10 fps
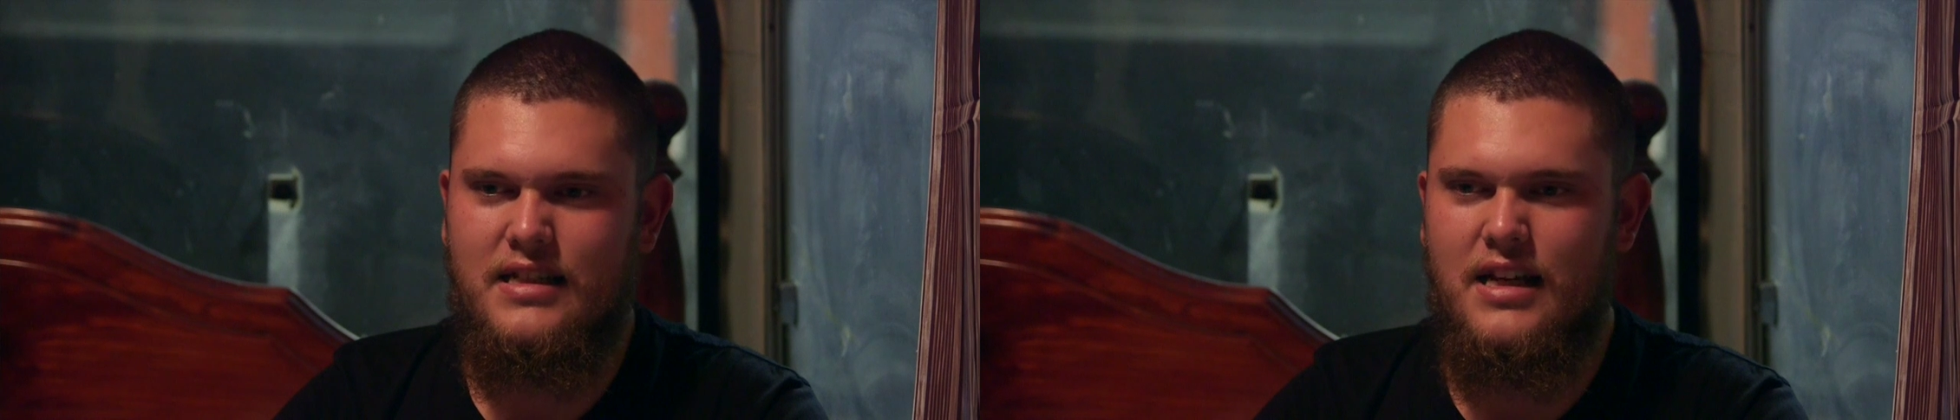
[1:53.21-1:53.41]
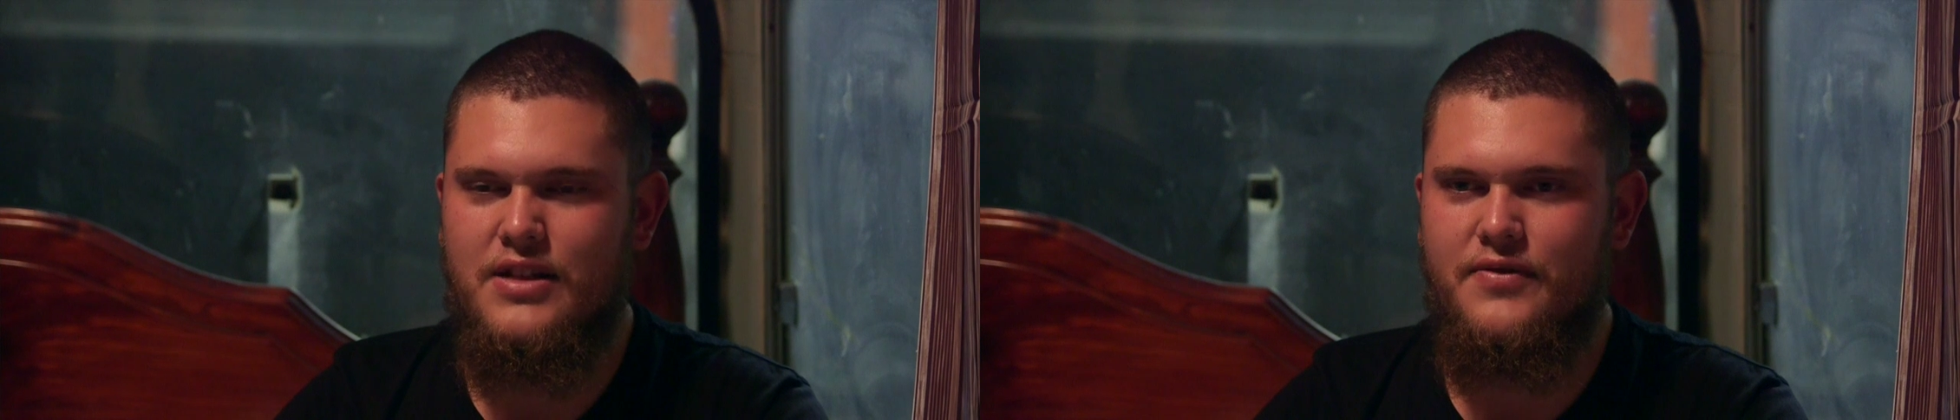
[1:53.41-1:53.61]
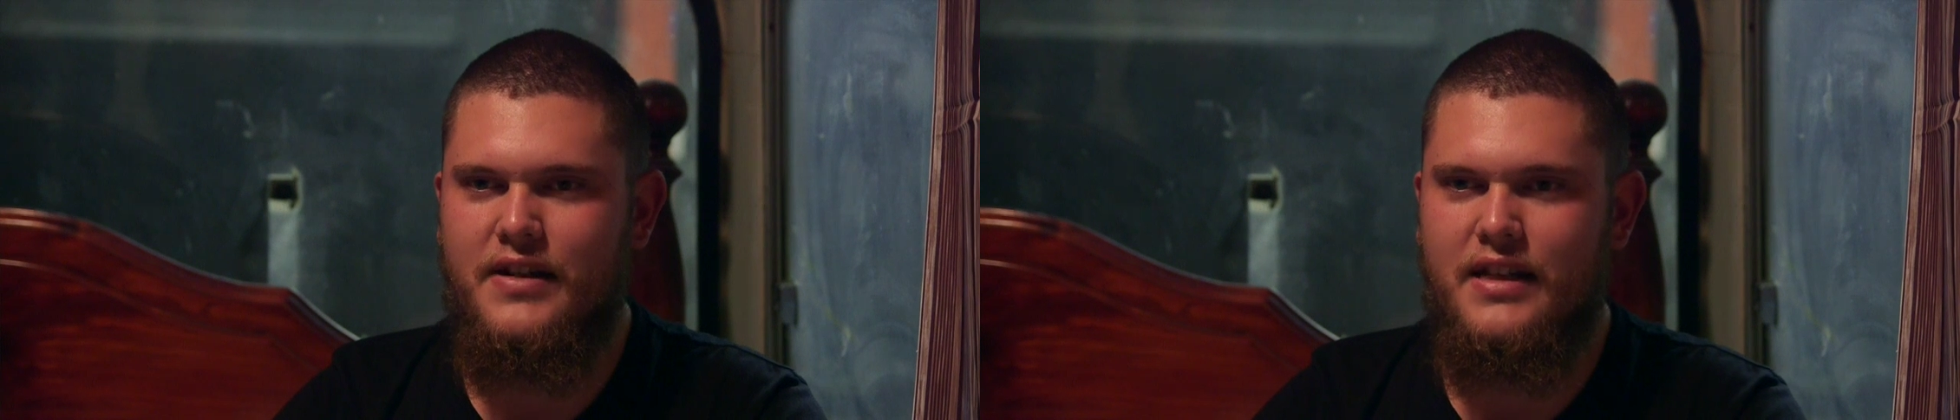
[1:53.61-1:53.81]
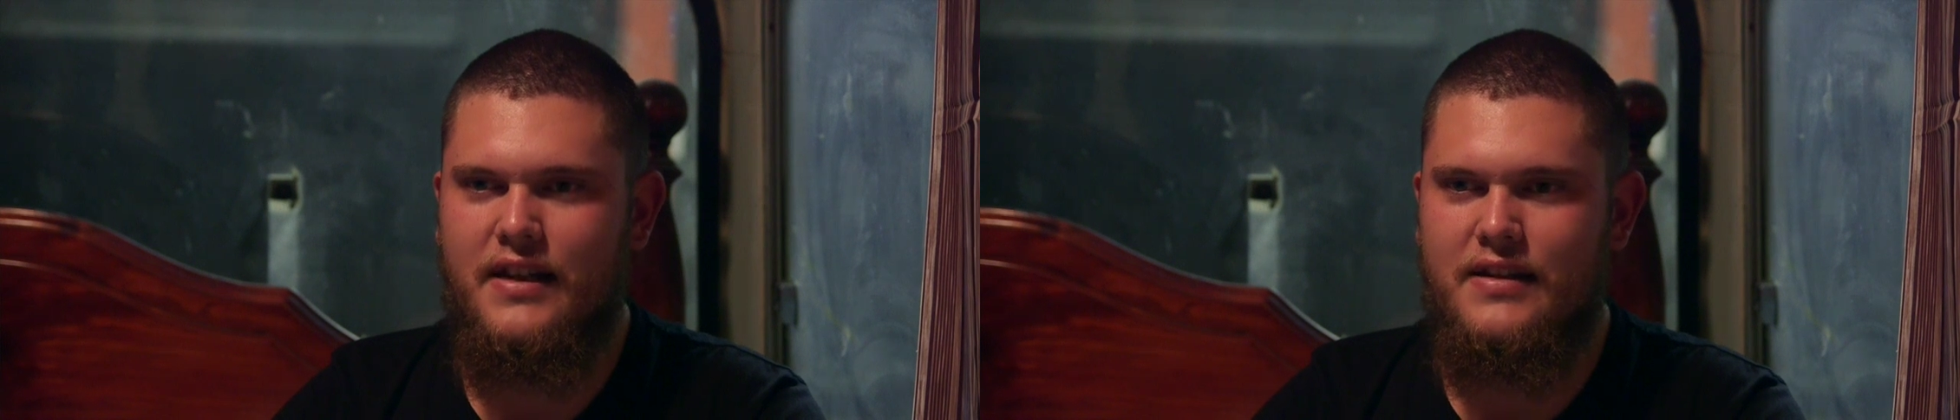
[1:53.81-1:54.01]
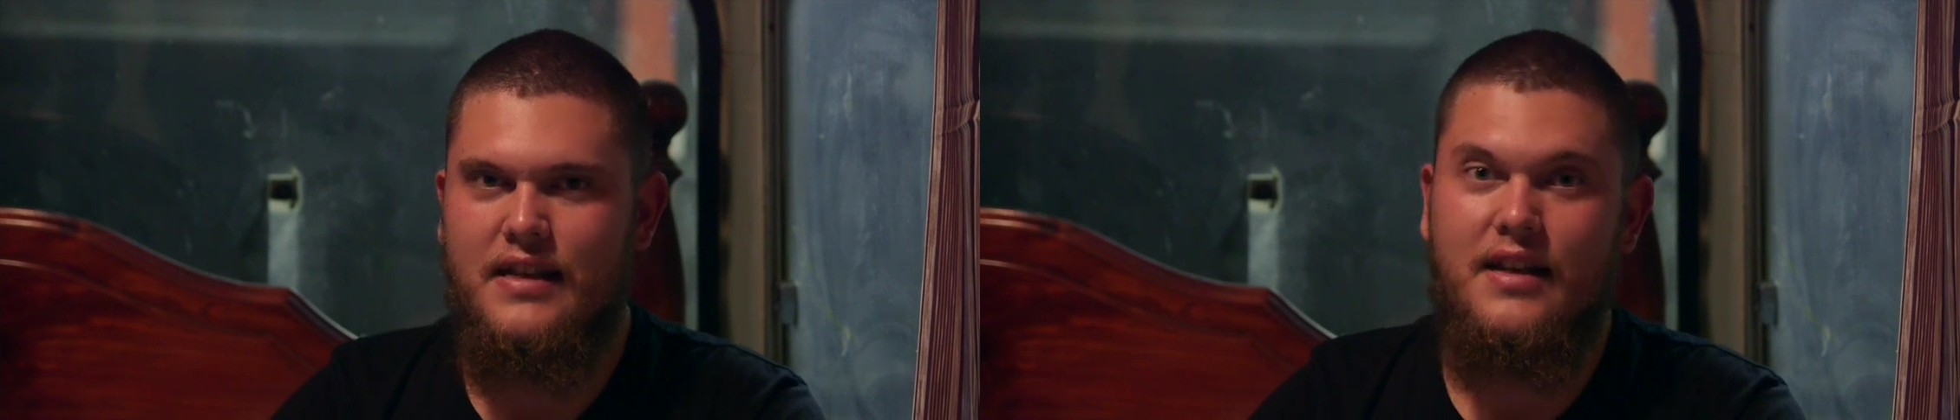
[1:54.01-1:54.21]
doesn't
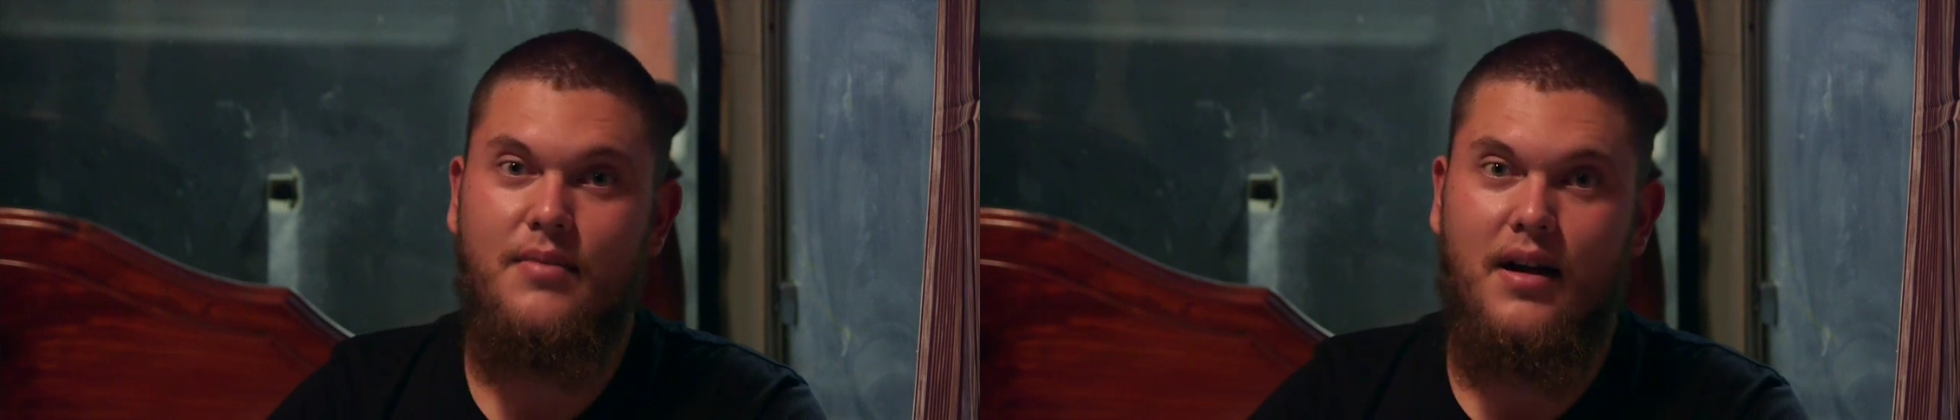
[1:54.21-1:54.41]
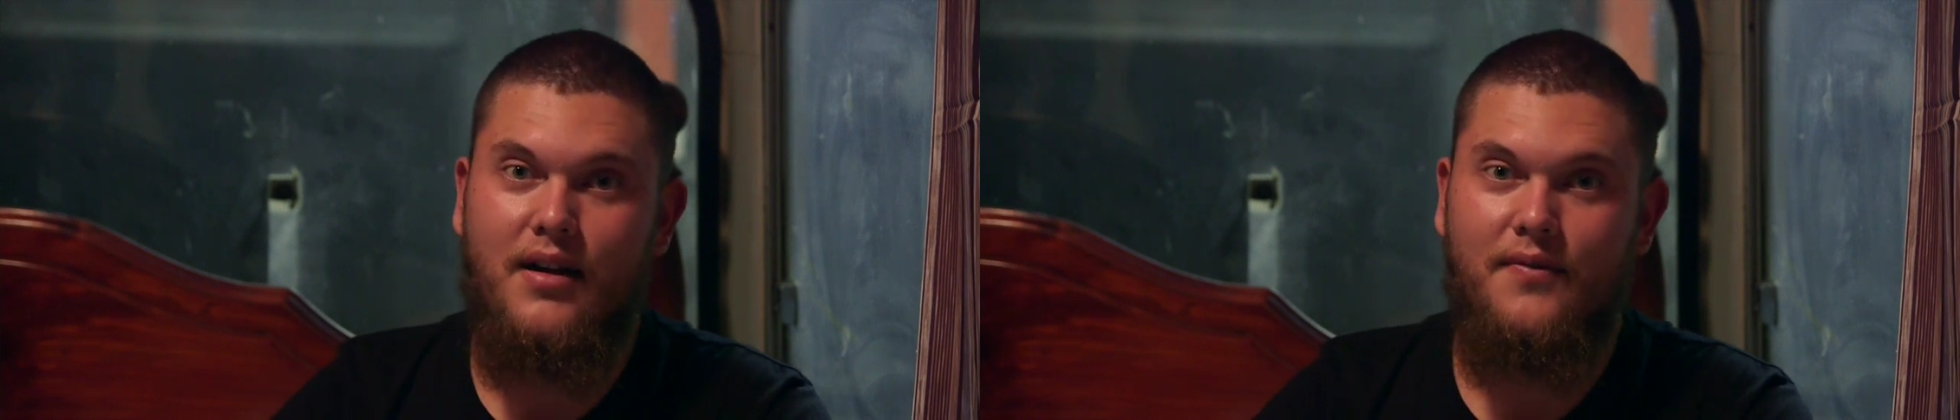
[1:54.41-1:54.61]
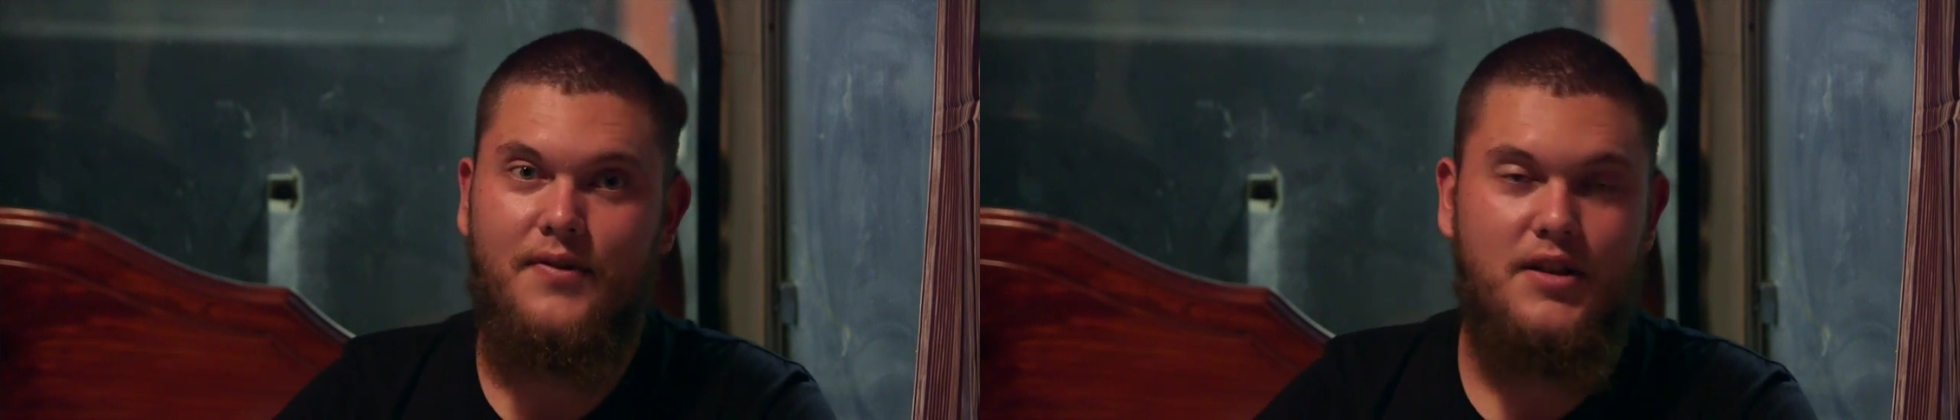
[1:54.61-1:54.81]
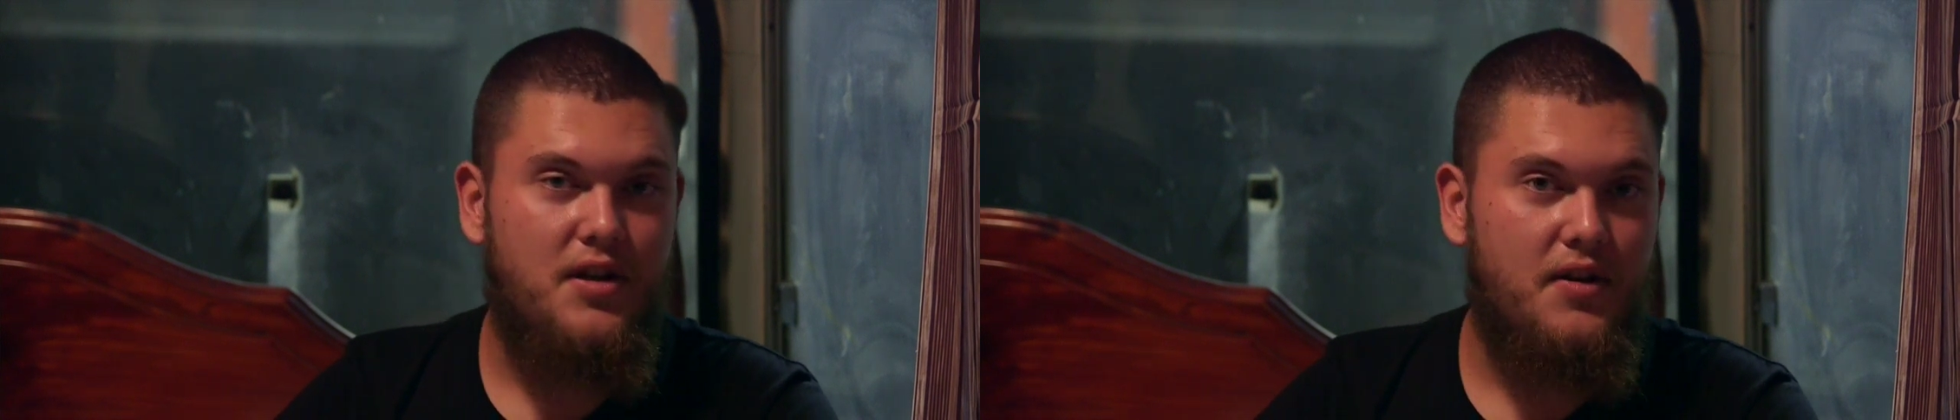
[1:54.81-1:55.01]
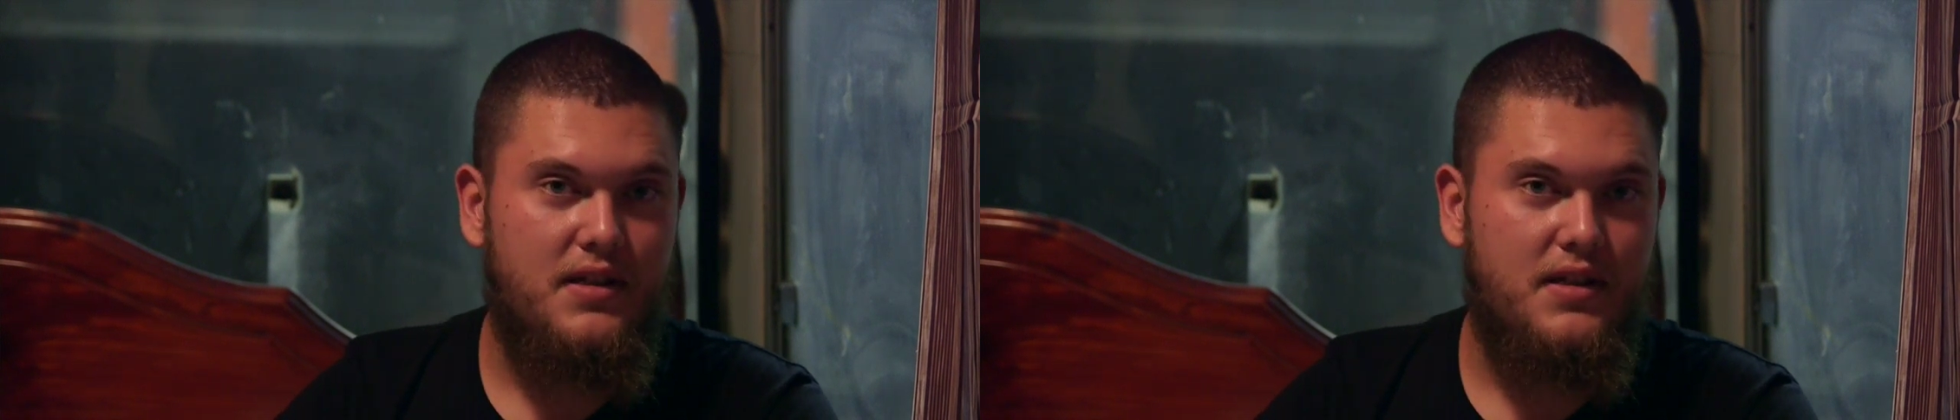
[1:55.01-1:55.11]
really sit in my comfort zone.